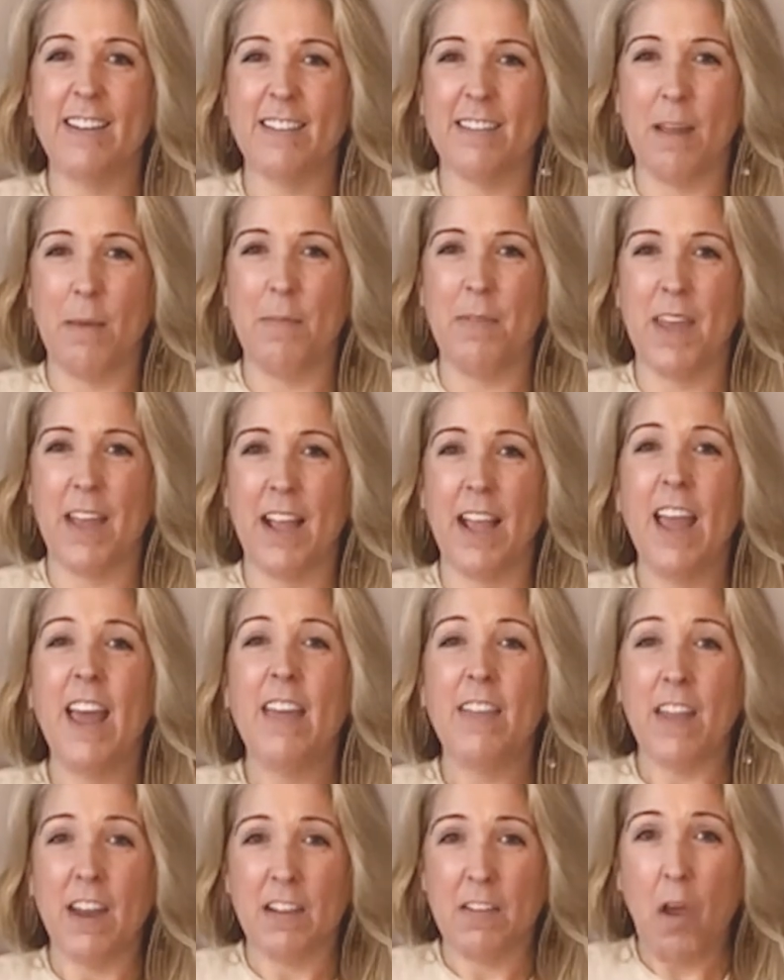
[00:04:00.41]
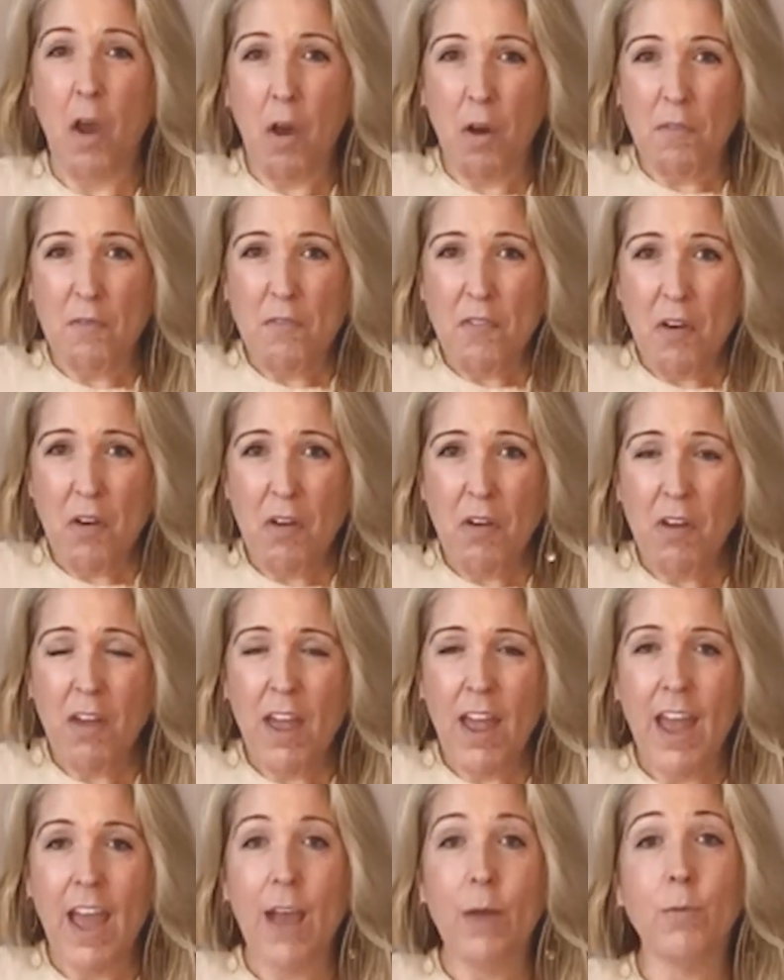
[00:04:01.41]
something that is harmful,
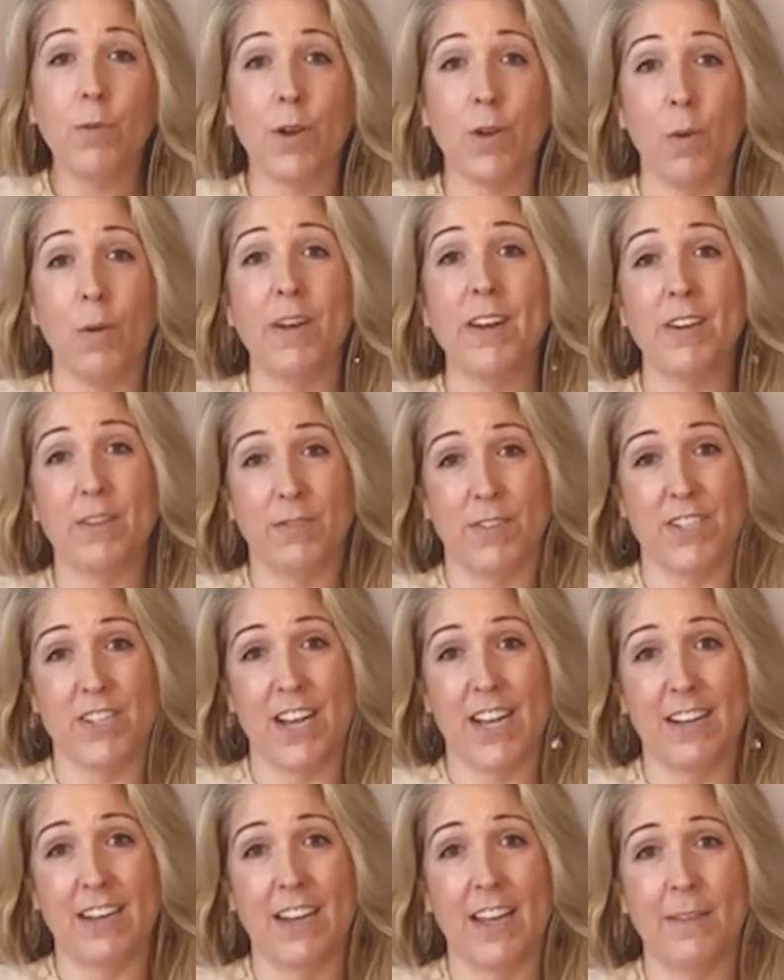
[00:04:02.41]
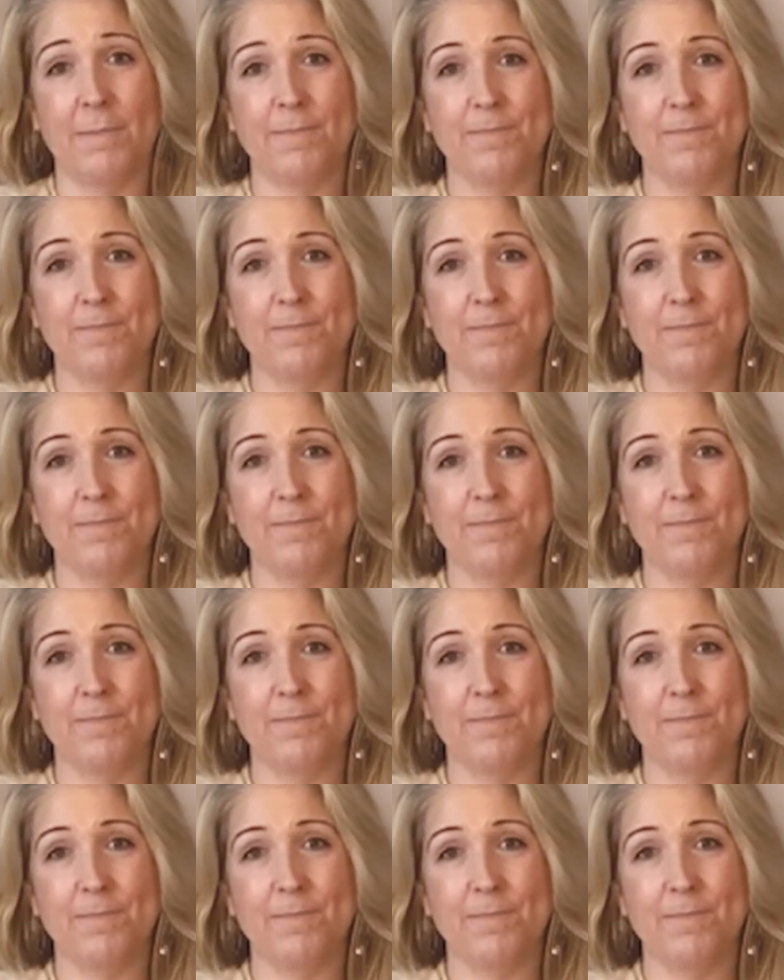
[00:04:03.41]
and we're going to reject it.